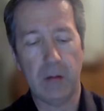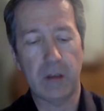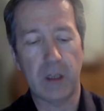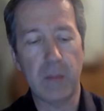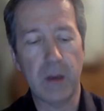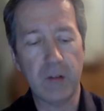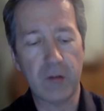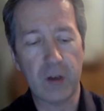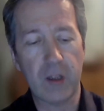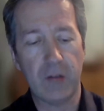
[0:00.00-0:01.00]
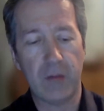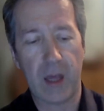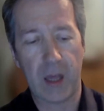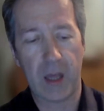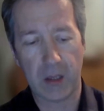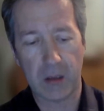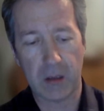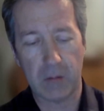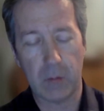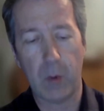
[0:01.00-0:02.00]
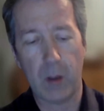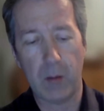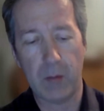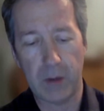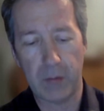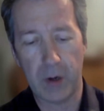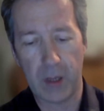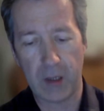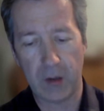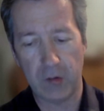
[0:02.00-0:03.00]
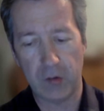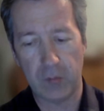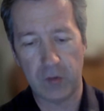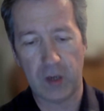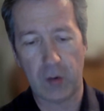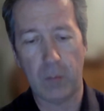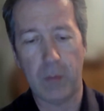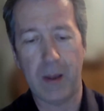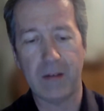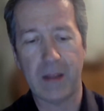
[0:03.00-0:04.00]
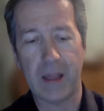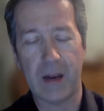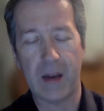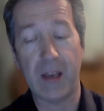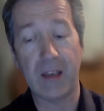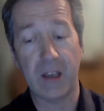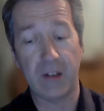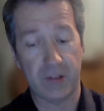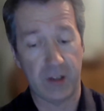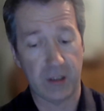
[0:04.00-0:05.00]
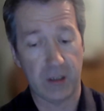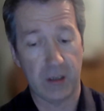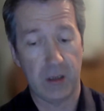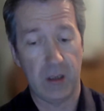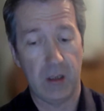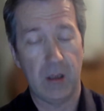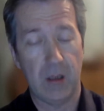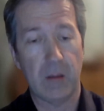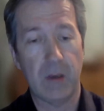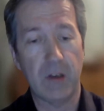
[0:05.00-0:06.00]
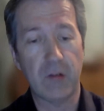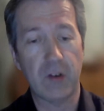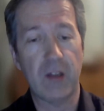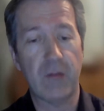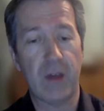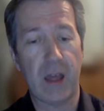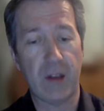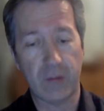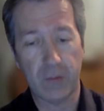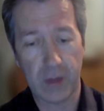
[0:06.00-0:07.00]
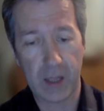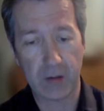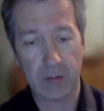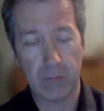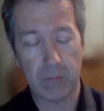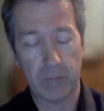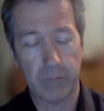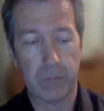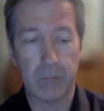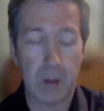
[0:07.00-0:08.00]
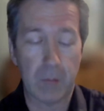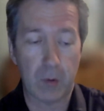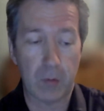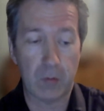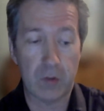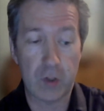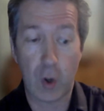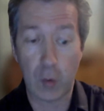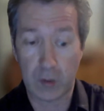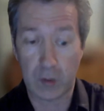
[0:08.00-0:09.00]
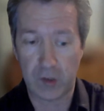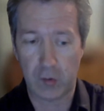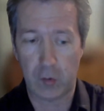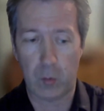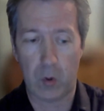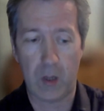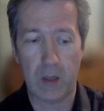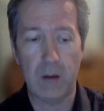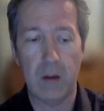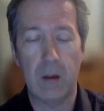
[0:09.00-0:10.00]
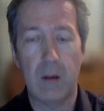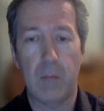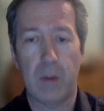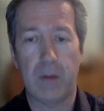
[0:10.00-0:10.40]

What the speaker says: so the ministry have asked, they're on our YouTube channel, but they are unlisted. The ministry have asked for that. I'm not totally sure why, but